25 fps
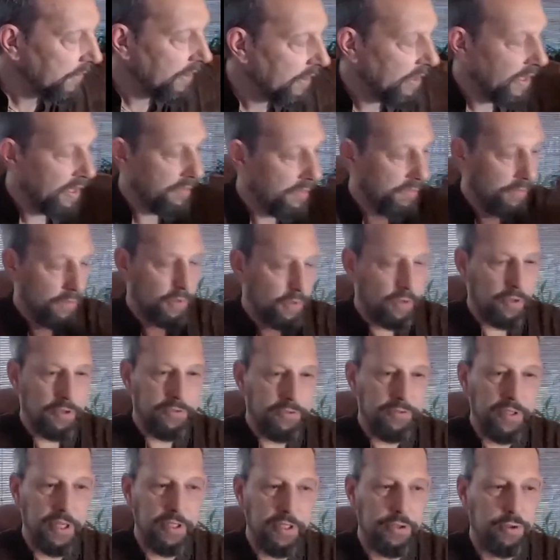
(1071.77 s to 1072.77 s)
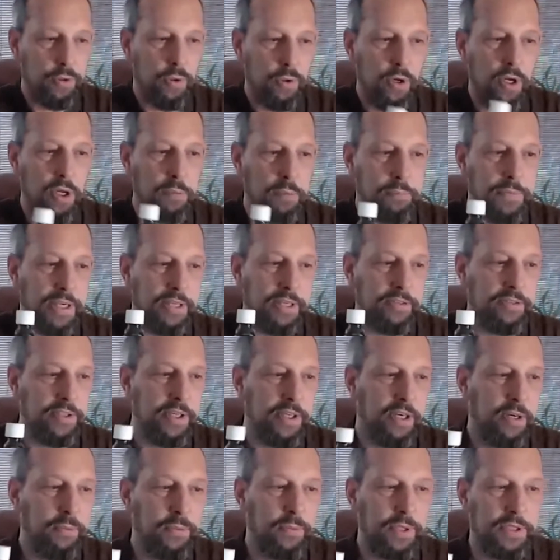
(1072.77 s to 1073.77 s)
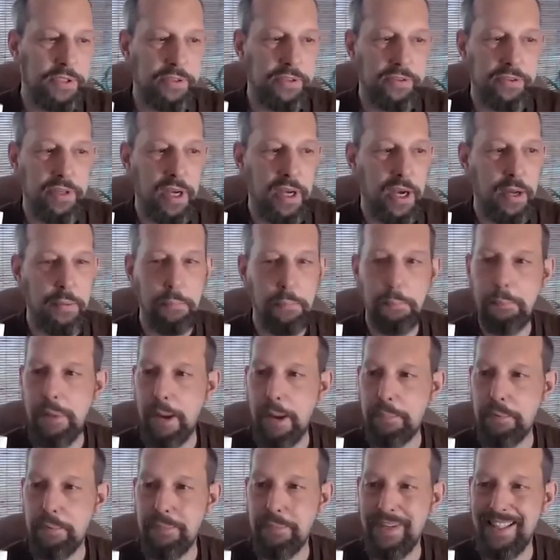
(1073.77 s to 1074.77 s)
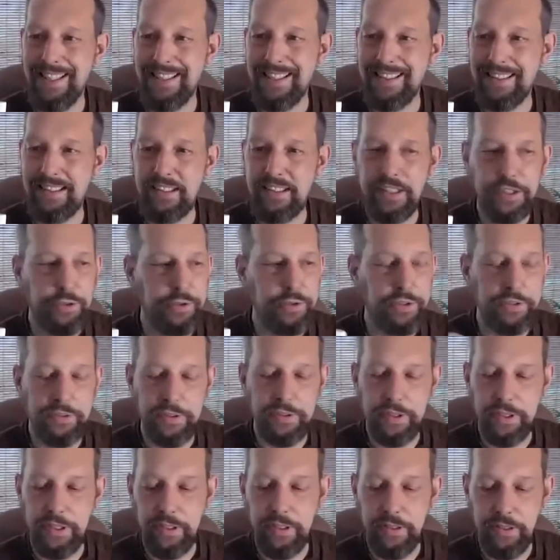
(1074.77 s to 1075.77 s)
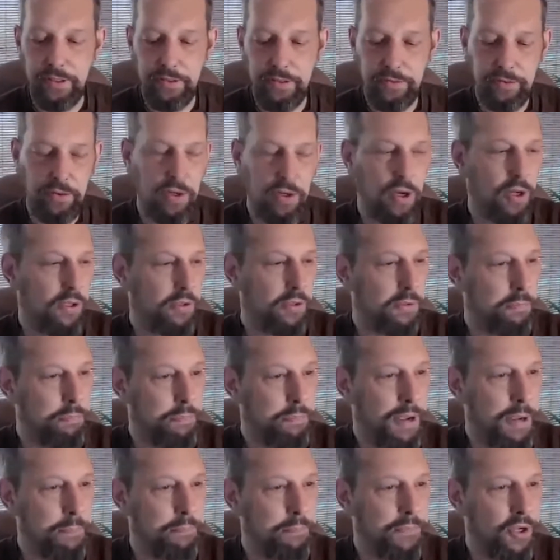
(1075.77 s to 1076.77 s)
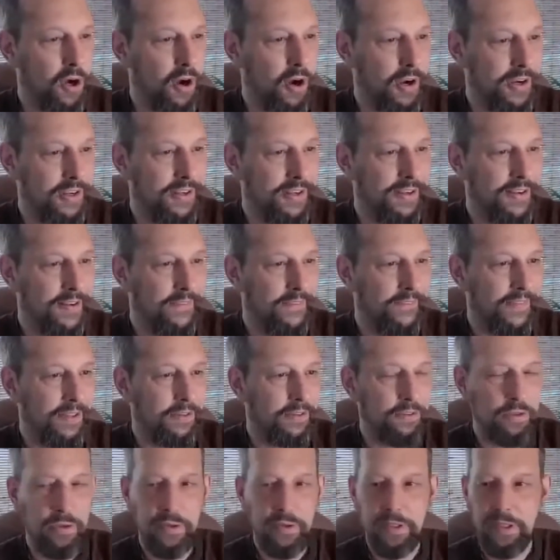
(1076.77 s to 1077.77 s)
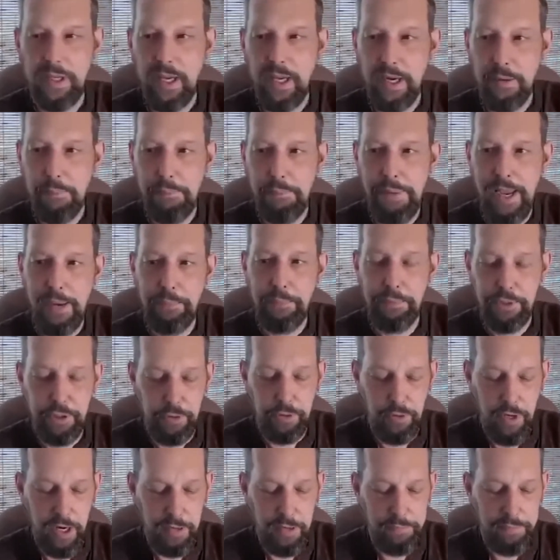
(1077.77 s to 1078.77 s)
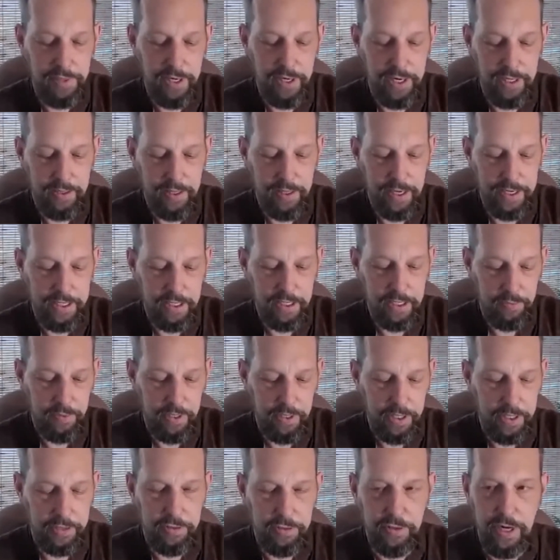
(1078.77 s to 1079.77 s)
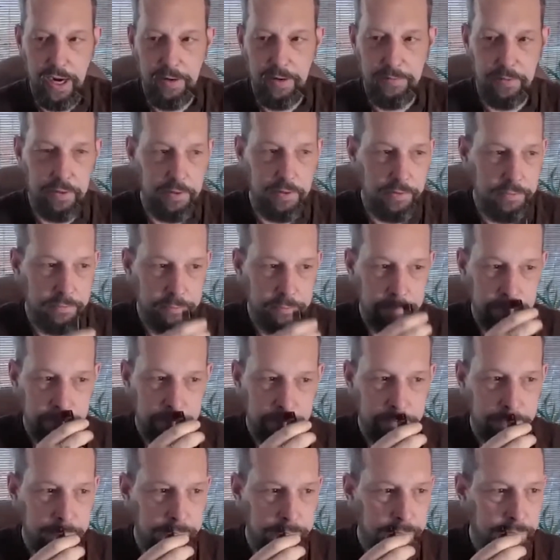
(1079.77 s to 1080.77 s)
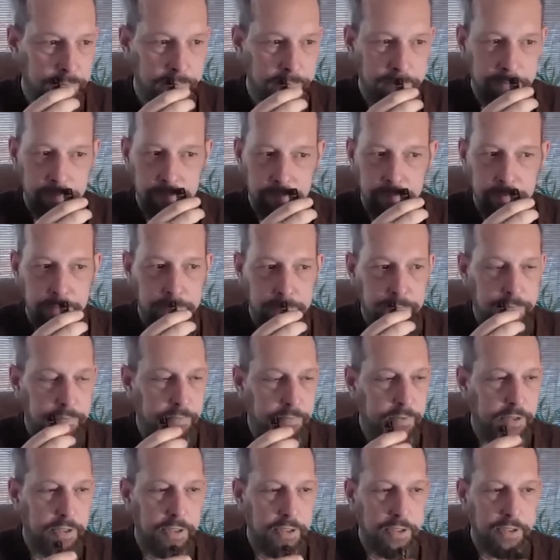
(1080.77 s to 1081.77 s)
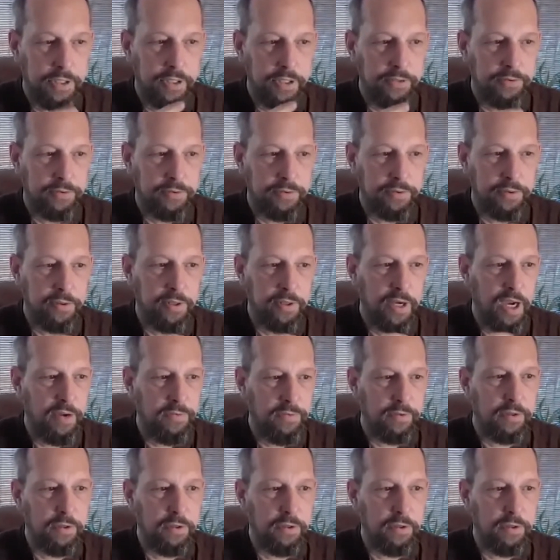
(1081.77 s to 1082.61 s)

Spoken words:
I have a little essential oil mix here, which has got peppermint and citrus in it, and it's called Pep Talk. So it kind of peps you up. I like it when I travel. You can just, I have a